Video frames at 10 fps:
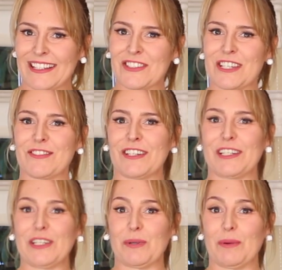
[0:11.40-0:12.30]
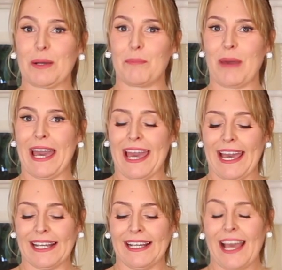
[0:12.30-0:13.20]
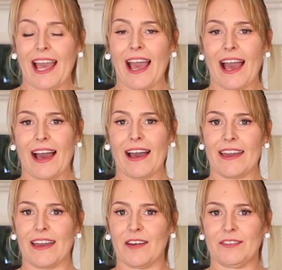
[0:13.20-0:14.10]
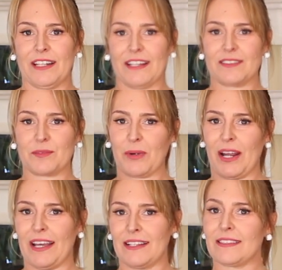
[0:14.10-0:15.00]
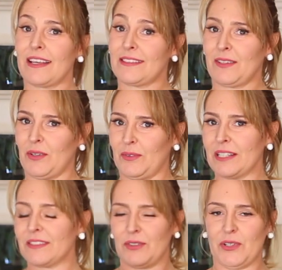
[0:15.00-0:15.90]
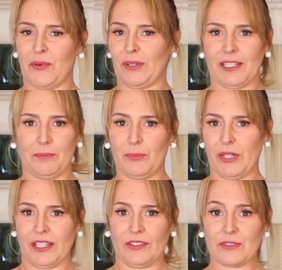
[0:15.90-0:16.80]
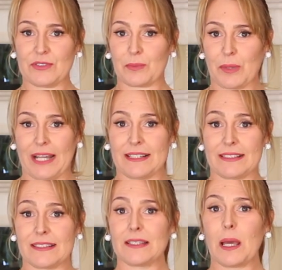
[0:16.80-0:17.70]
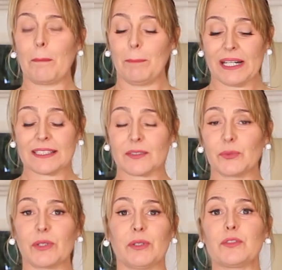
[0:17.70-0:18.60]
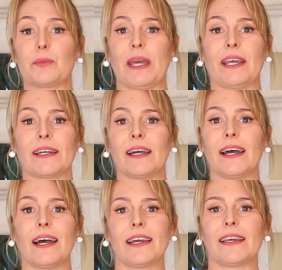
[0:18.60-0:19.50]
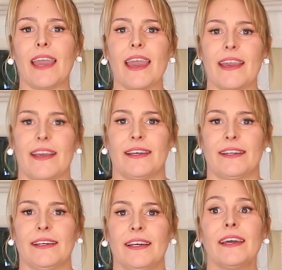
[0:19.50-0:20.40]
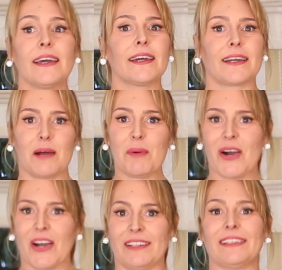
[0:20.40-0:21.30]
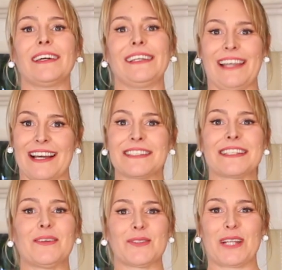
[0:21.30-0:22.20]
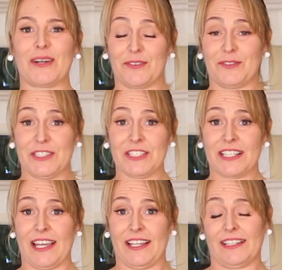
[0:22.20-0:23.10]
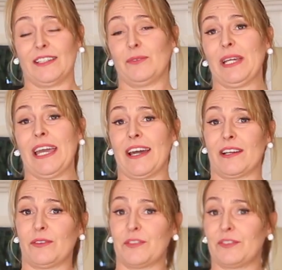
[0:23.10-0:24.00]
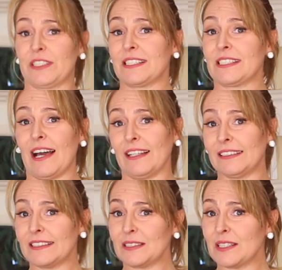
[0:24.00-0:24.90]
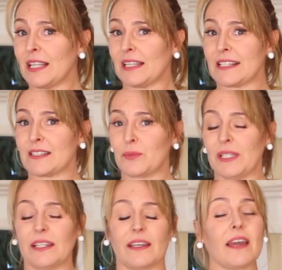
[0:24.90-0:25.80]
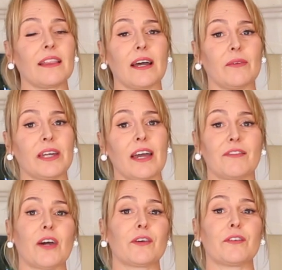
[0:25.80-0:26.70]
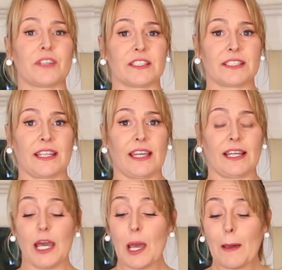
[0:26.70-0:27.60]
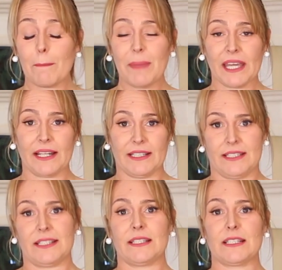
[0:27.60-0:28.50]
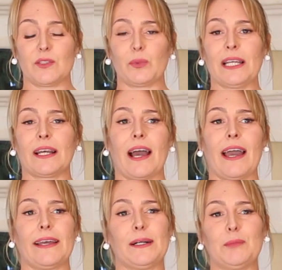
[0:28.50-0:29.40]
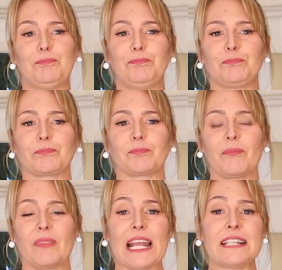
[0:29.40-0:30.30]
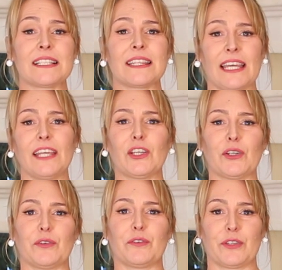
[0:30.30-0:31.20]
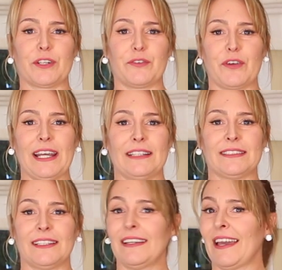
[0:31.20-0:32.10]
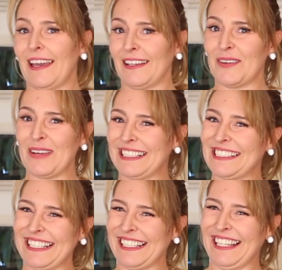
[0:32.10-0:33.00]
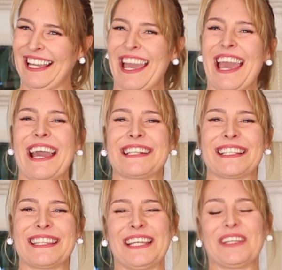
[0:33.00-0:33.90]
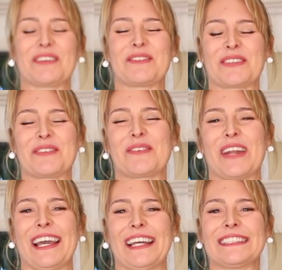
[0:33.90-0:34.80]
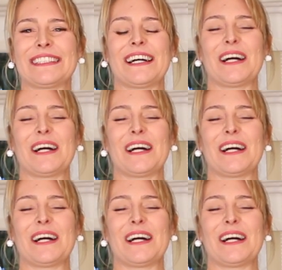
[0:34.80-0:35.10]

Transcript: Chef Jana here, welcome back. I have a nice surprise, as always, you know I keep bringing you surprises, but we're going to bake a cake. Come on, yes, our first cake. We had our first salad last week and now we have our first cake. Because this week as a thank you for a friend, hello Andy, as a thank you for a friend,